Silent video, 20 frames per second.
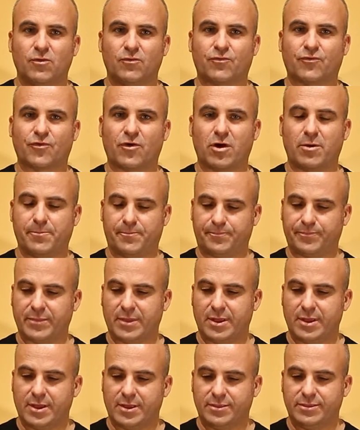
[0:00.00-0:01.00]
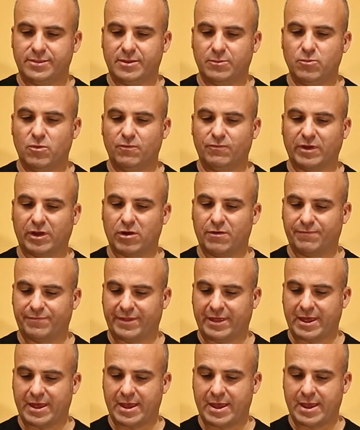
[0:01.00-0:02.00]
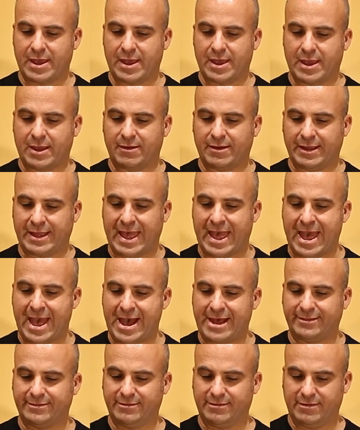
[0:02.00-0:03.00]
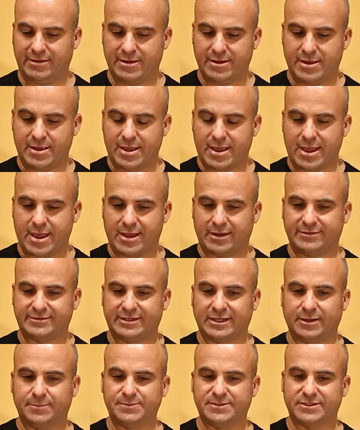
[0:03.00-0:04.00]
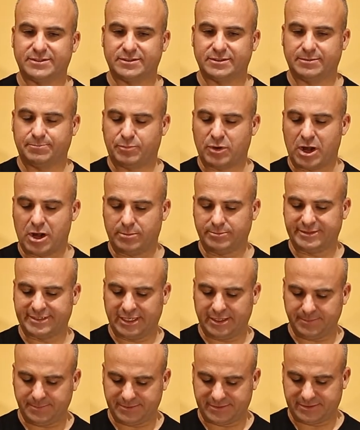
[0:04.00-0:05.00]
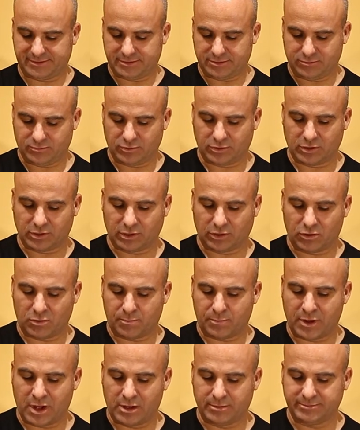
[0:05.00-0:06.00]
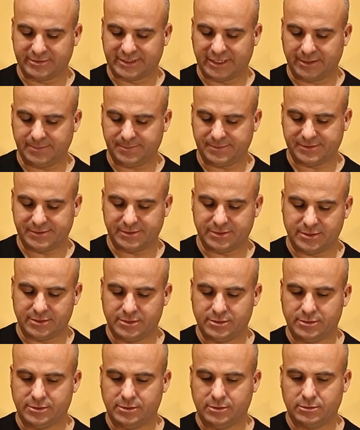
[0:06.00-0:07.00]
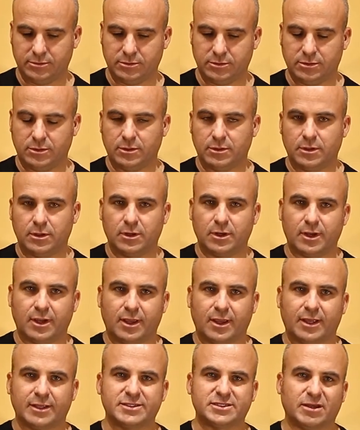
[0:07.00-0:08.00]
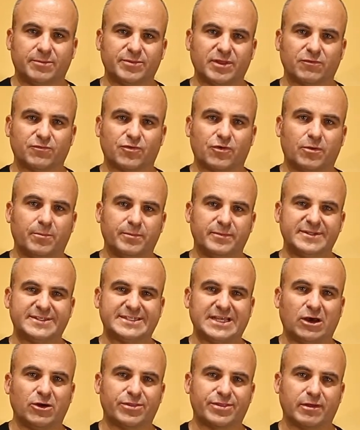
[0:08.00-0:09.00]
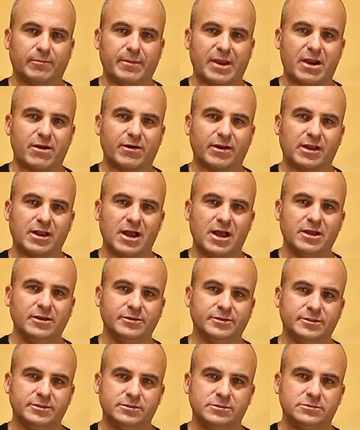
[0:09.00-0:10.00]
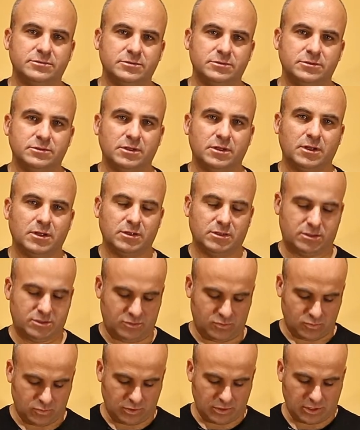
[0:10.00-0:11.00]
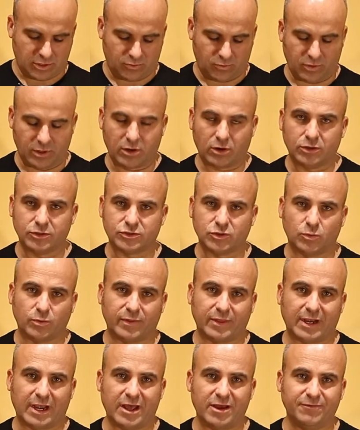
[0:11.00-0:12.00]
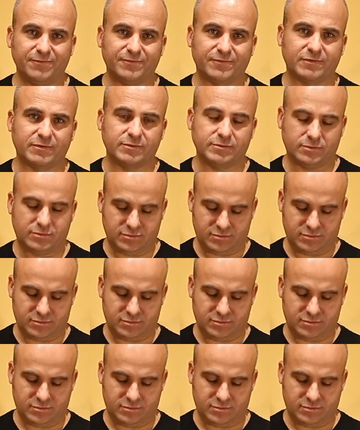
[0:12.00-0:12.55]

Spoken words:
from the moving of the hand and tips, palm tips. We're gonna go palm tips. It's something from South America. We're gonna do it also with the left.